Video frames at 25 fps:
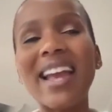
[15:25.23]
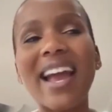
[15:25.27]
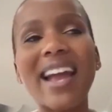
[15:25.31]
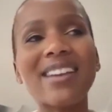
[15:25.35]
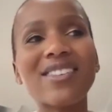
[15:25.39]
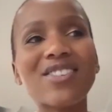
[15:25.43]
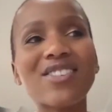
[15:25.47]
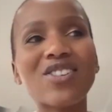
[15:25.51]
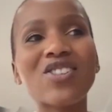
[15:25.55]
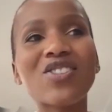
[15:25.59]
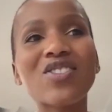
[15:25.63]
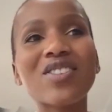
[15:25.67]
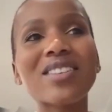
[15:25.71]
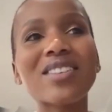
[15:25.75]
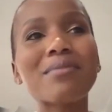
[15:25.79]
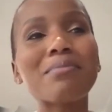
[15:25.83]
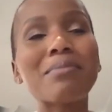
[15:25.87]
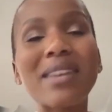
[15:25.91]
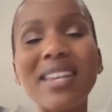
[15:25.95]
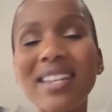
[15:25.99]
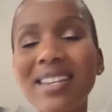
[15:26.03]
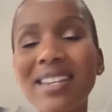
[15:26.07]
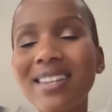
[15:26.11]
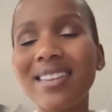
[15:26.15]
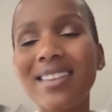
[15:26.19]
and to just
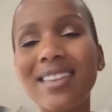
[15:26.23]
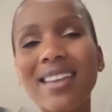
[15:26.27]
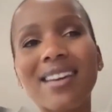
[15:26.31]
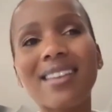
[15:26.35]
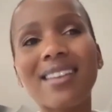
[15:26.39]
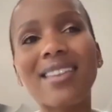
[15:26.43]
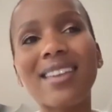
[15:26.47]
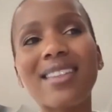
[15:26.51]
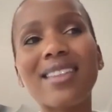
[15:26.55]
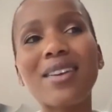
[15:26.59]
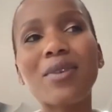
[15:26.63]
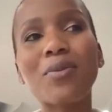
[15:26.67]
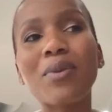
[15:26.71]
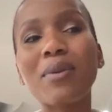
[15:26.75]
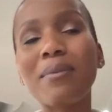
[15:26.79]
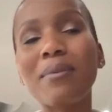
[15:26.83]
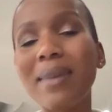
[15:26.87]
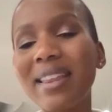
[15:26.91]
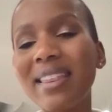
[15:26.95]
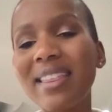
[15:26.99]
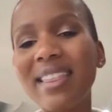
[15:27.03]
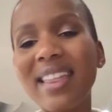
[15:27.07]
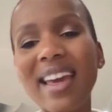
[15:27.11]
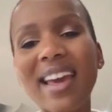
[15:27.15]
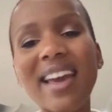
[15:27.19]
meet the
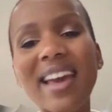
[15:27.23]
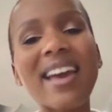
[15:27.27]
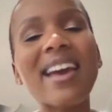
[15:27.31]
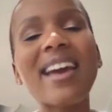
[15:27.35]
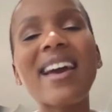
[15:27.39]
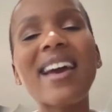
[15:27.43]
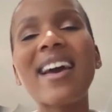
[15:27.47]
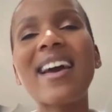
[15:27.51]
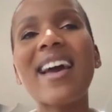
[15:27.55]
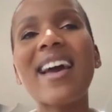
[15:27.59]
women there